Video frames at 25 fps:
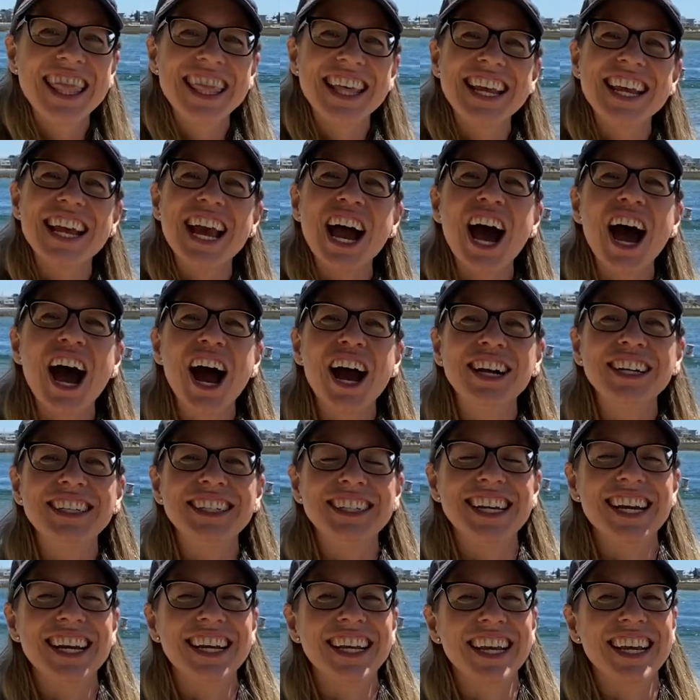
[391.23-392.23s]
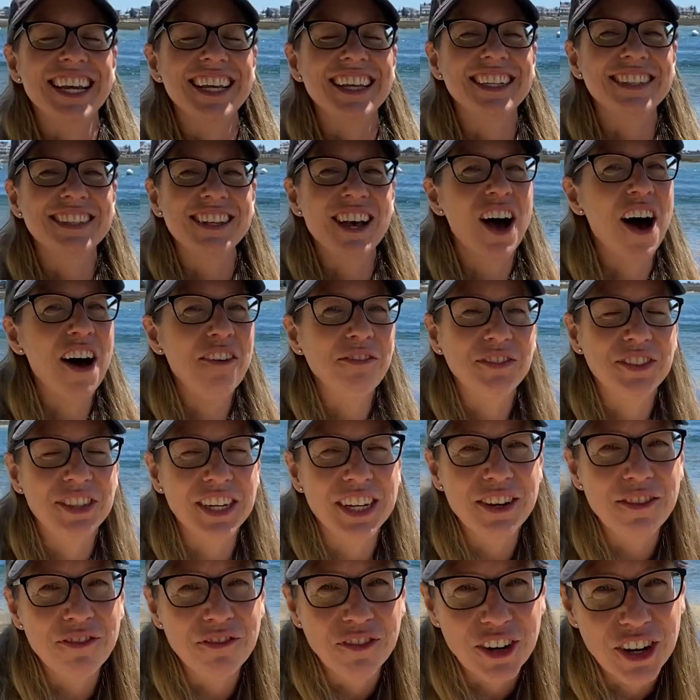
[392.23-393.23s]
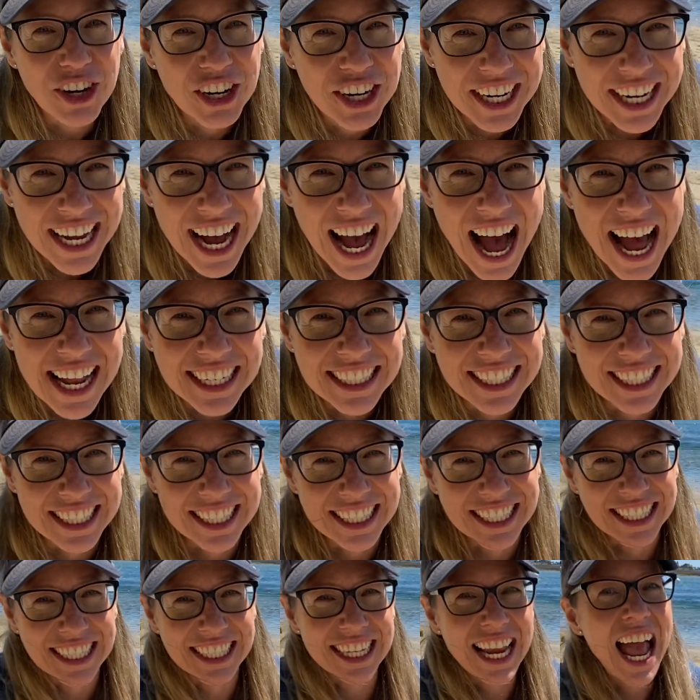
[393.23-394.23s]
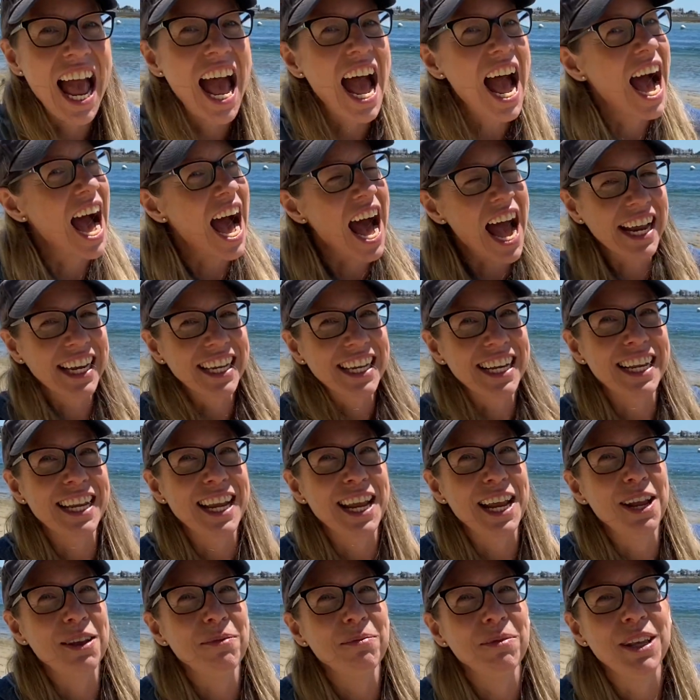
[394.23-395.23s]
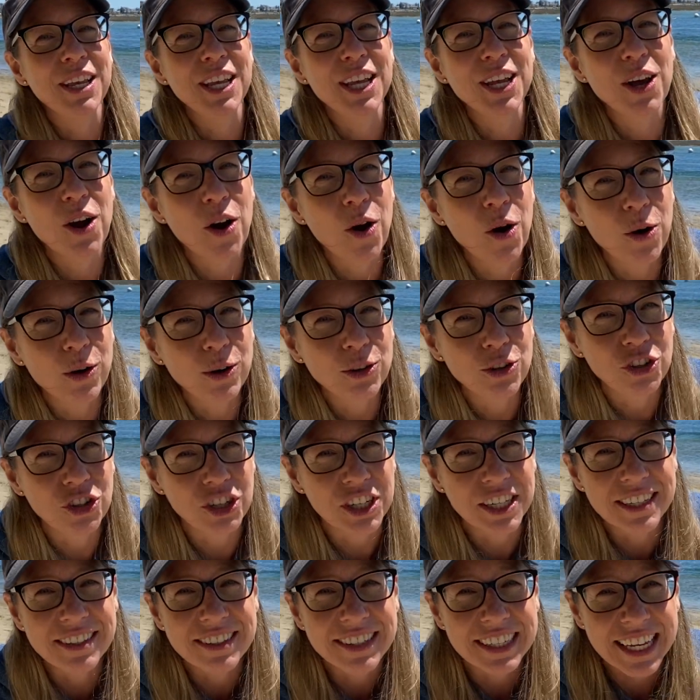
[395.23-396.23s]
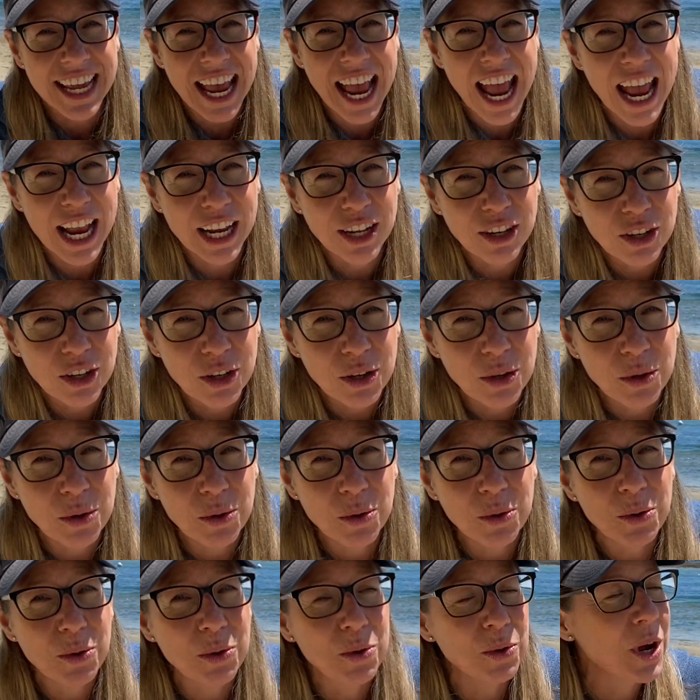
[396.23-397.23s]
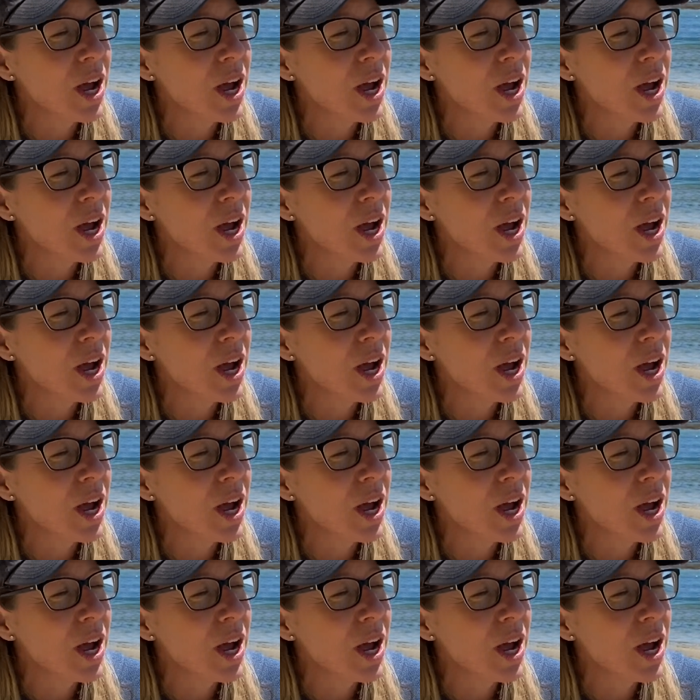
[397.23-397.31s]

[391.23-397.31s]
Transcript: The Arctic is often forgotten. I can name the oceans, can you?